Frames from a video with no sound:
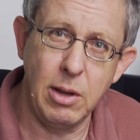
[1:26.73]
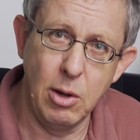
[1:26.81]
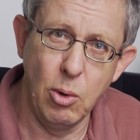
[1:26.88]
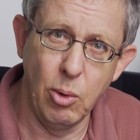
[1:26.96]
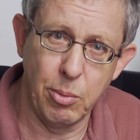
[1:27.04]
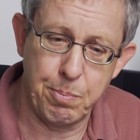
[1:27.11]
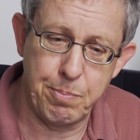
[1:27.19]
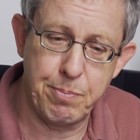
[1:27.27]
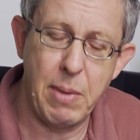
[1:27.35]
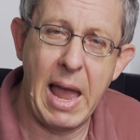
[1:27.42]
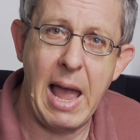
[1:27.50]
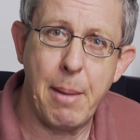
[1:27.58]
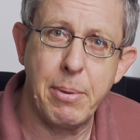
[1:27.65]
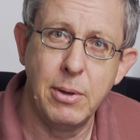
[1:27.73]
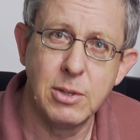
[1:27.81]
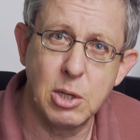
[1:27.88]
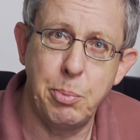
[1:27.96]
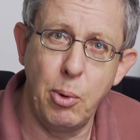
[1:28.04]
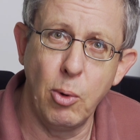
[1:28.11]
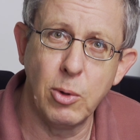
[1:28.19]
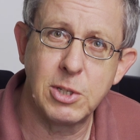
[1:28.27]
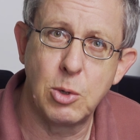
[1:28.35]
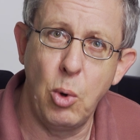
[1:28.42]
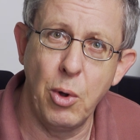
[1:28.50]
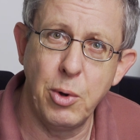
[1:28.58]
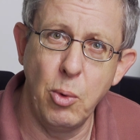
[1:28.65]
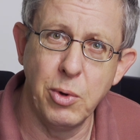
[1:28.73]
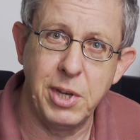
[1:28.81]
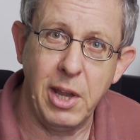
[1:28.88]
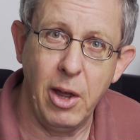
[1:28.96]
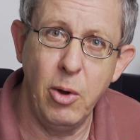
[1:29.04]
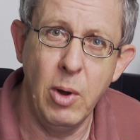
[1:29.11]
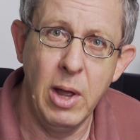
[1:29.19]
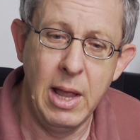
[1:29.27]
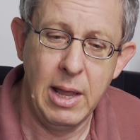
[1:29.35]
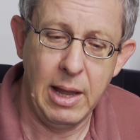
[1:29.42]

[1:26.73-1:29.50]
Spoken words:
your app supports quad audio